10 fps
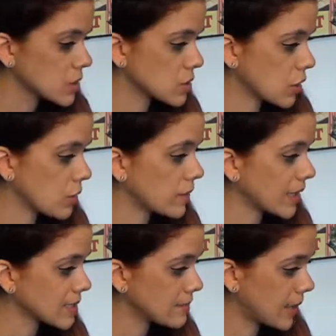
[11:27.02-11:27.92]
So
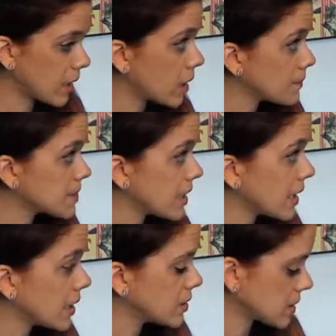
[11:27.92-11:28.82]
that's my
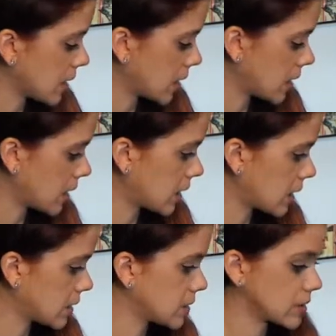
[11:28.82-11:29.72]
update,
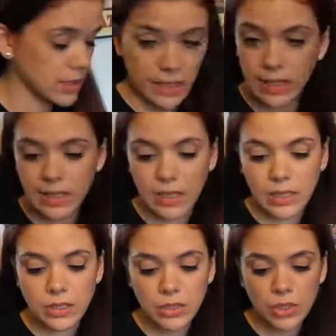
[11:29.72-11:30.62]
and that's it.